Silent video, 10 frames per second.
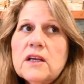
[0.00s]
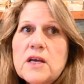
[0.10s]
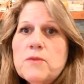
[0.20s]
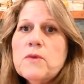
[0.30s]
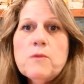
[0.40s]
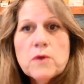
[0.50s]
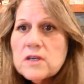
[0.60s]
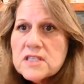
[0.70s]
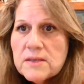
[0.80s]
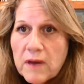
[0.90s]
It, what
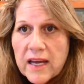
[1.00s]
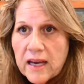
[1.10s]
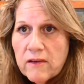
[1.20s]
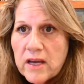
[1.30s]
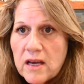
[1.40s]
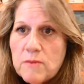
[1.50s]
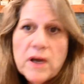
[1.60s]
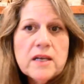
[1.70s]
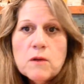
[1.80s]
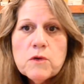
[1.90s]
works in my area
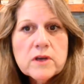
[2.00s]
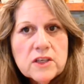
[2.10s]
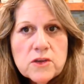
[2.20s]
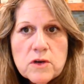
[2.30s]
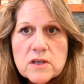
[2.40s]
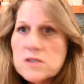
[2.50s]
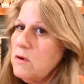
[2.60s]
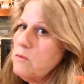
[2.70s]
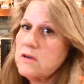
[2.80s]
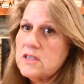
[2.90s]
might not work in yours.
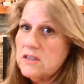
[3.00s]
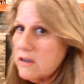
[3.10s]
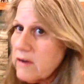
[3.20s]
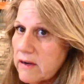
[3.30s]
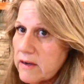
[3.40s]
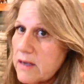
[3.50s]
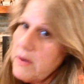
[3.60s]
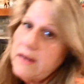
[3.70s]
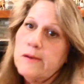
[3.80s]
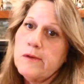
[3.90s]
What works in your area
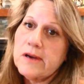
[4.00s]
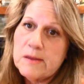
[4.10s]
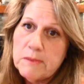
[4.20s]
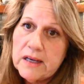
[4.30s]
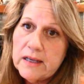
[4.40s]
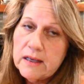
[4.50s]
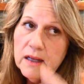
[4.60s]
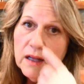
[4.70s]
might not work in mine.